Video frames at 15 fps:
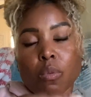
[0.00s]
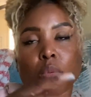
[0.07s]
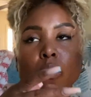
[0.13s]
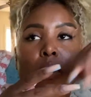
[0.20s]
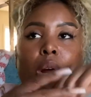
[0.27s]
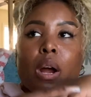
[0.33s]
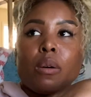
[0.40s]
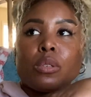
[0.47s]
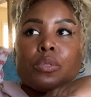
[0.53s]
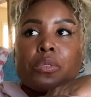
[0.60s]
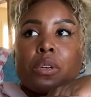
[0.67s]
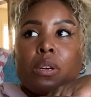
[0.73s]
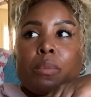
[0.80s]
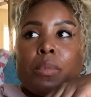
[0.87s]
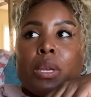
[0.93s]
where I was
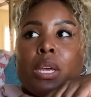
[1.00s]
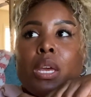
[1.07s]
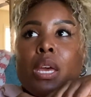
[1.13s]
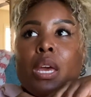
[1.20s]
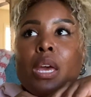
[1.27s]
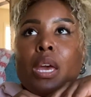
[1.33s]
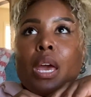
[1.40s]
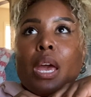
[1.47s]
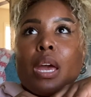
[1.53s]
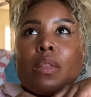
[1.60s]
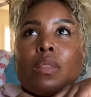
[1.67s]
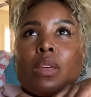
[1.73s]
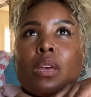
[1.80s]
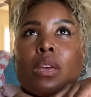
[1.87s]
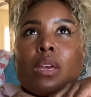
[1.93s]
from.
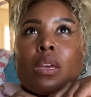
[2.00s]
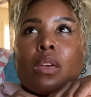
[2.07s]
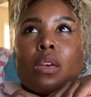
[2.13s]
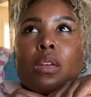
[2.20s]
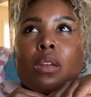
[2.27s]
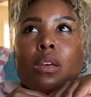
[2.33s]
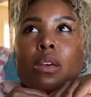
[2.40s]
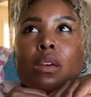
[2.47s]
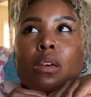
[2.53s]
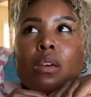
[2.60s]
And then